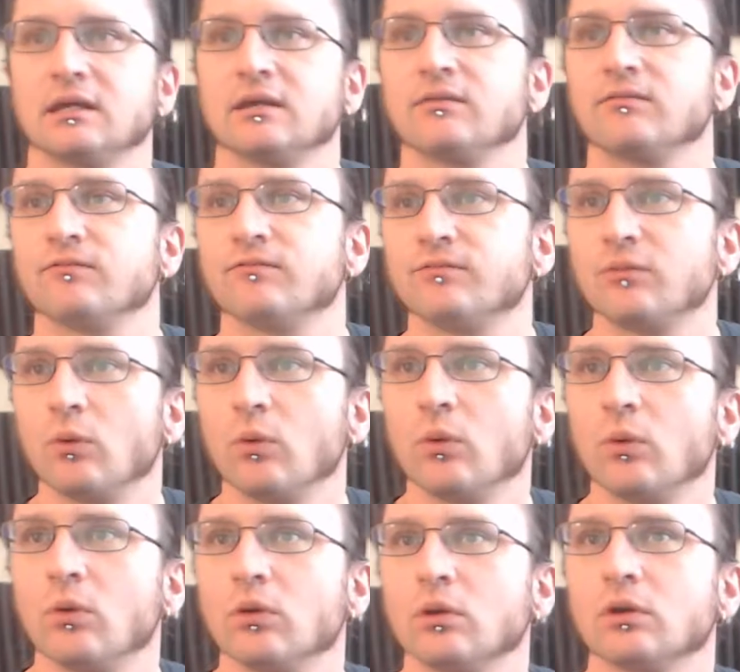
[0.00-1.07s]
and
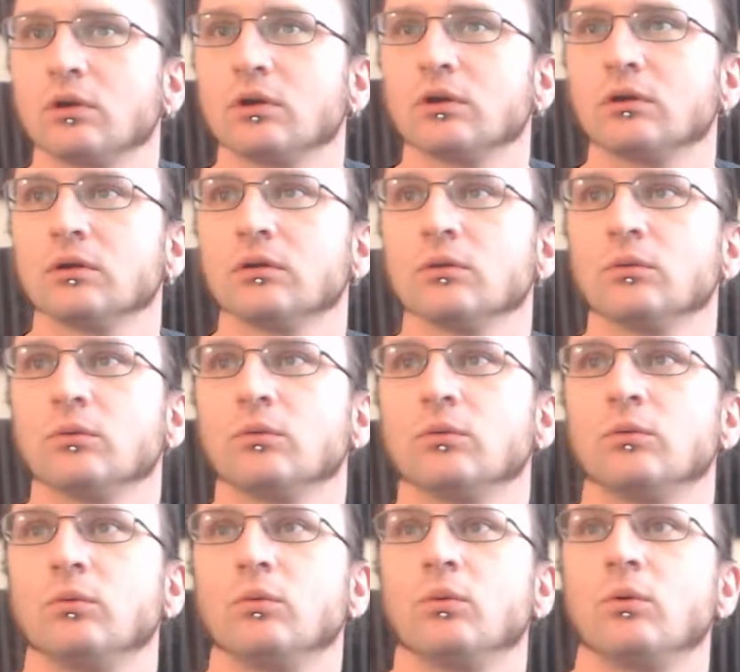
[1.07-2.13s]

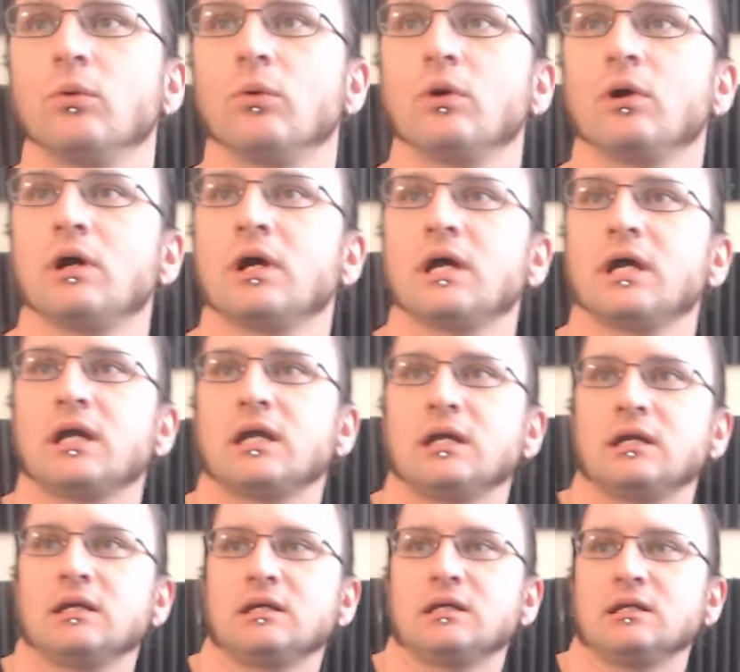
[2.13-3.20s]
four. Why?
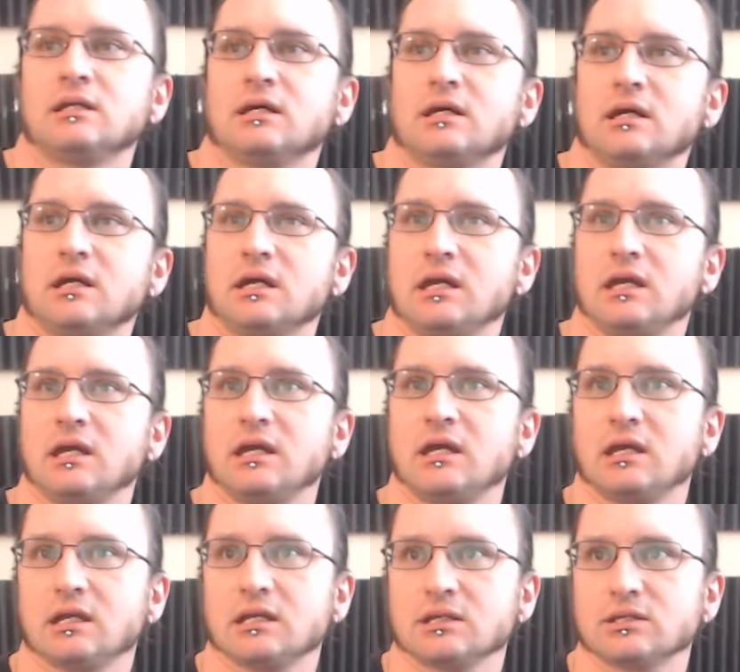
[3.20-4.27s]
in the
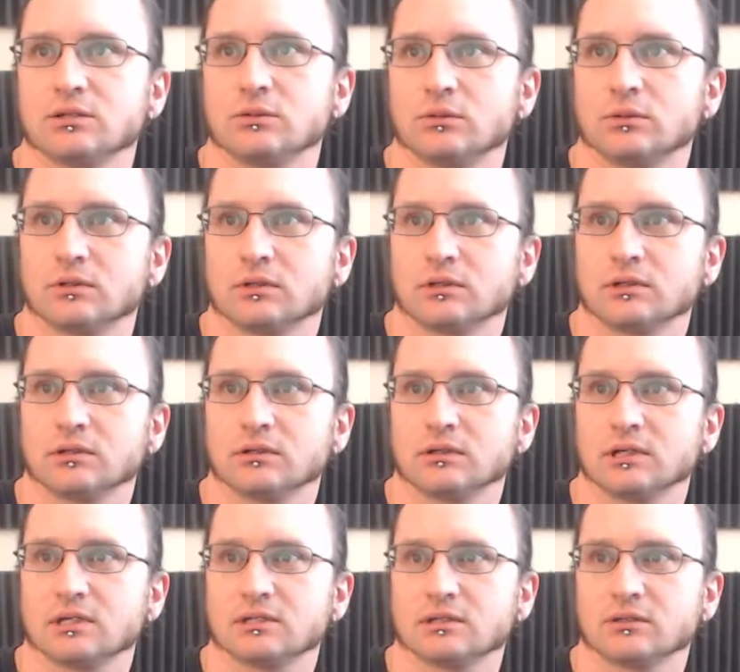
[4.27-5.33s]
heck is going on here?
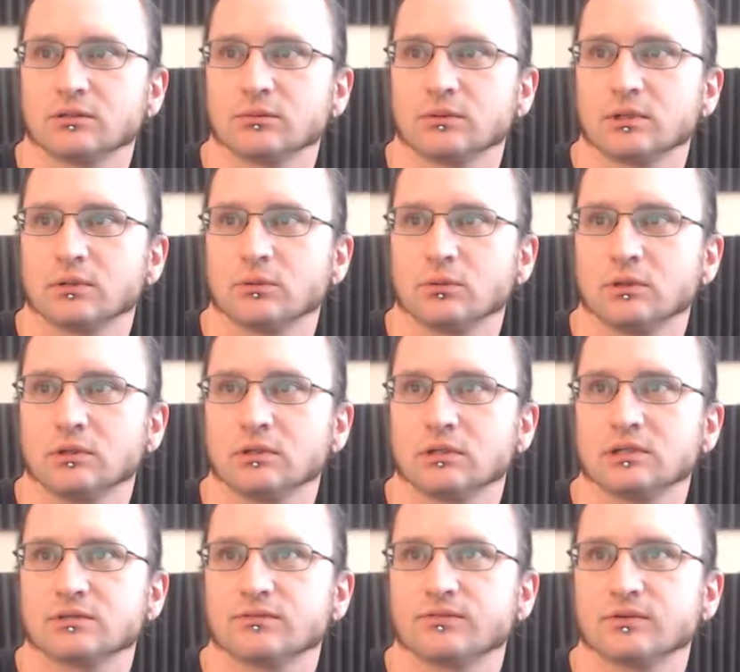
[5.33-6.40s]
That's not the right one.
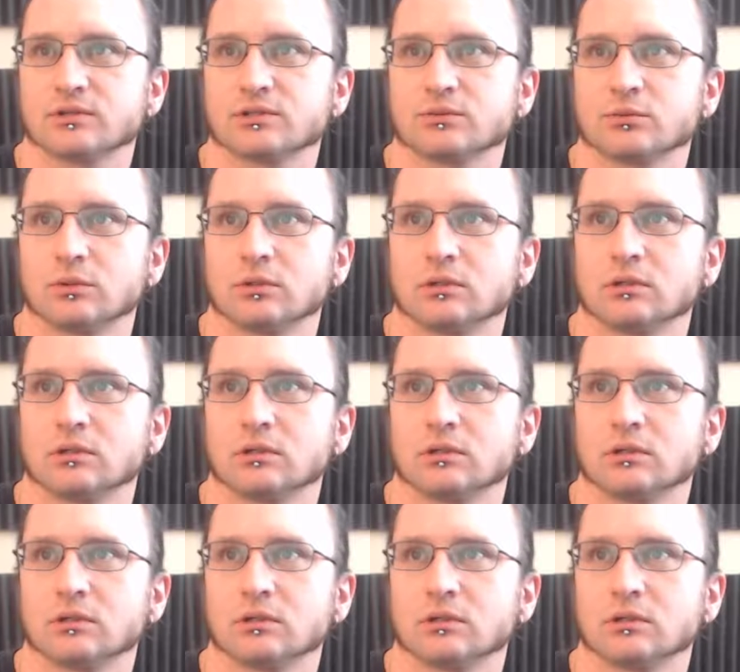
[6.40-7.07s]
That's the first one.